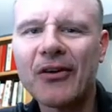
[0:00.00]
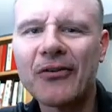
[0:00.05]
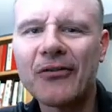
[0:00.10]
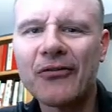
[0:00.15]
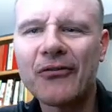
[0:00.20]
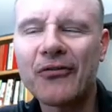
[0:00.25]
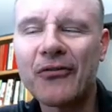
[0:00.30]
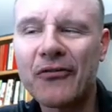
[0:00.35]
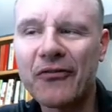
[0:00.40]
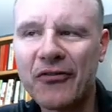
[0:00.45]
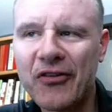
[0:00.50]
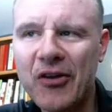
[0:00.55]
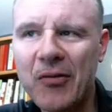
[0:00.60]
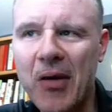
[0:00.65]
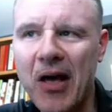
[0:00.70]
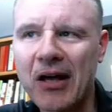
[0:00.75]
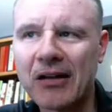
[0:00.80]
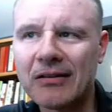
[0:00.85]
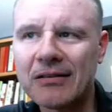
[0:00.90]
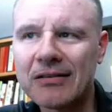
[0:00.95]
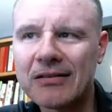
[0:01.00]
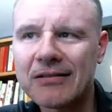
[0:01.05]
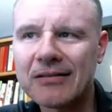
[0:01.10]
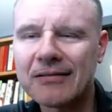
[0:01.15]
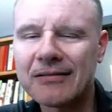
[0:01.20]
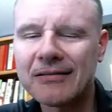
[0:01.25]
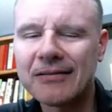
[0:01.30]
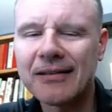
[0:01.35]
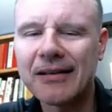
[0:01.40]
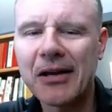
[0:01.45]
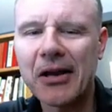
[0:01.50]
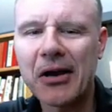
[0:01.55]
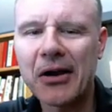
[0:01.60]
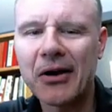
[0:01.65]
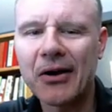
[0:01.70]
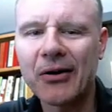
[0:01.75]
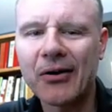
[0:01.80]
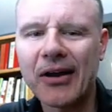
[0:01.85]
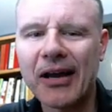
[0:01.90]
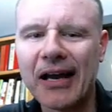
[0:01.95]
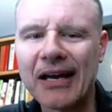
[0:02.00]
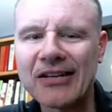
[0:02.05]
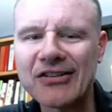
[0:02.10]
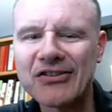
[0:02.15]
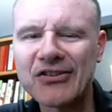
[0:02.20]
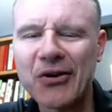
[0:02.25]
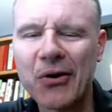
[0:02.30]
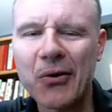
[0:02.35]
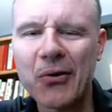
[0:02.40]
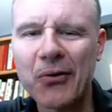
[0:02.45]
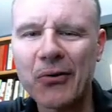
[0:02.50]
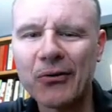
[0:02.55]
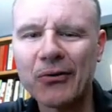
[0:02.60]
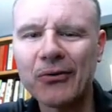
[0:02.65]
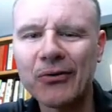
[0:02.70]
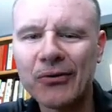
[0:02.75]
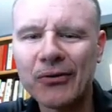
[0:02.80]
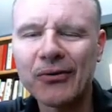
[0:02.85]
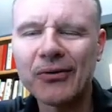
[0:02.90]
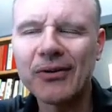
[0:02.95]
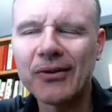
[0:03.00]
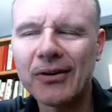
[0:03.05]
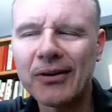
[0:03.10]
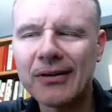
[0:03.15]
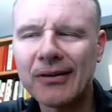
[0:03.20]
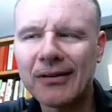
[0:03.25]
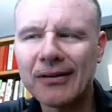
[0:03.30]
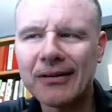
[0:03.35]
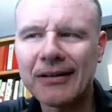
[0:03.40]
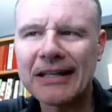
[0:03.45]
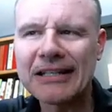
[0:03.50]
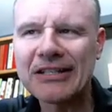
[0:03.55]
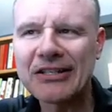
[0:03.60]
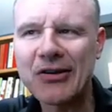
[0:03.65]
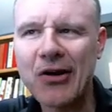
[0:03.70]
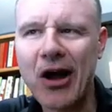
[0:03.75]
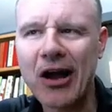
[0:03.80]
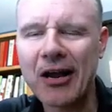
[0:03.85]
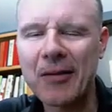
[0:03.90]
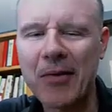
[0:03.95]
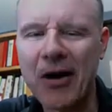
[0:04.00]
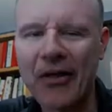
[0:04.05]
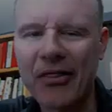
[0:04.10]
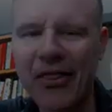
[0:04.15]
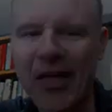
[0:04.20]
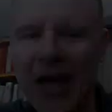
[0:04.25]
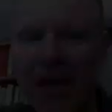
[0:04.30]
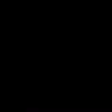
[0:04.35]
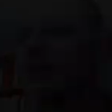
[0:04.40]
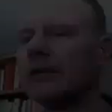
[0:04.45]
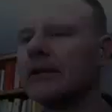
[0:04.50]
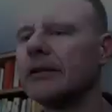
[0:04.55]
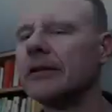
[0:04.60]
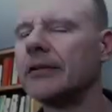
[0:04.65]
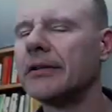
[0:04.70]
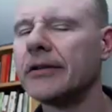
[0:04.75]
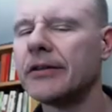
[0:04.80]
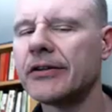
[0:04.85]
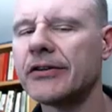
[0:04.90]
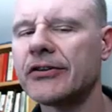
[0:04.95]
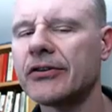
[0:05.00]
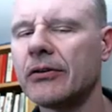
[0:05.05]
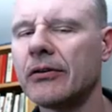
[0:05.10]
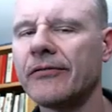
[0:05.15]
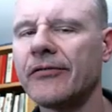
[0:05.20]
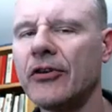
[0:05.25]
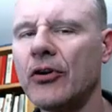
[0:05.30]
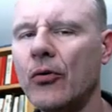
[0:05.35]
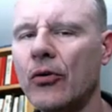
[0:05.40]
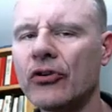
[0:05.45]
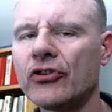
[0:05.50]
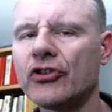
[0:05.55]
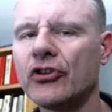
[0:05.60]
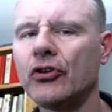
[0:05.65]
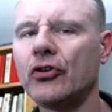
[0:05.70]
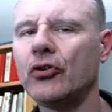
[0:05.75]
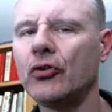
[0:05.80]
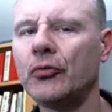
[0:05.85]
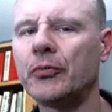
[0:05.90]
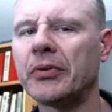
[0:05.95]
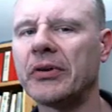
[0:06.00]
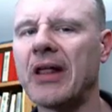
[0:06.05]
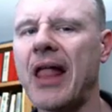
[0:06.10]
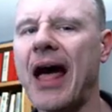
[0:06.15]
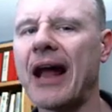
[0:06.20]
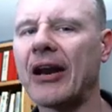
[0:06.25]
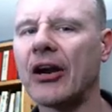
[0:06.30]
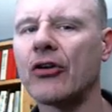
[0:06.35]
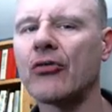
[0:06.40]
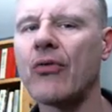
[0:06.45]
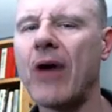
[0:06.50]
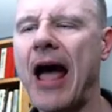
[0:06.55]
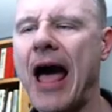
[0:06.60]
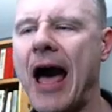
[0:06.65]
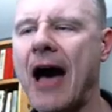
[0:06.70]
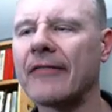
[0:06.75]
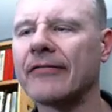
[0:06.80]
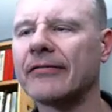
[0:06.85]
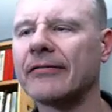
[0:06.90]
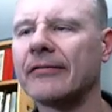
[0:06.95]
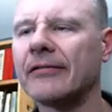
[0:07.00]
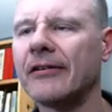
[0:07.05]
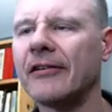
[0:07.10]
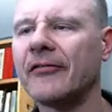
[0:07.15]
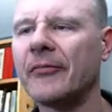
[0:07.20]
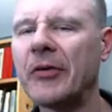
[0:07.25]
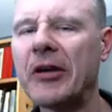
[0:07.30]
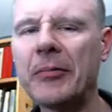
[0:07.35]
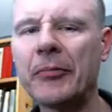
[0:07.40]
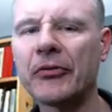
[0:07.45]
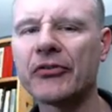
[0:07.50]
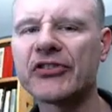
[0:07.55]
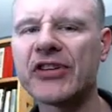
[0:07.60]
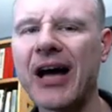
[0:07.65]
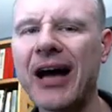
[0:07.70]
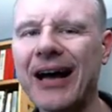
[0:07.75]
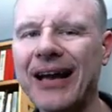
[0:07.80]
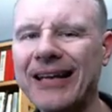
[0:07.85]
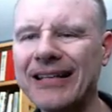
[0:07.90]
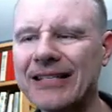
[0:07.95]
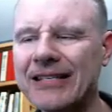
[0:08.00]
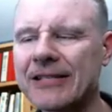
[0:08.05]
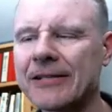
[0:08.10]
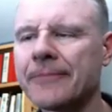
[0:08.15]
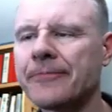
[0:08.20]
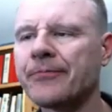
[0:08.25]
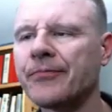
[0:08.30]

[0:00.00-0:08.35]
for females. Okay, so let's talk about that. So if you were to plot a graph of people's heights,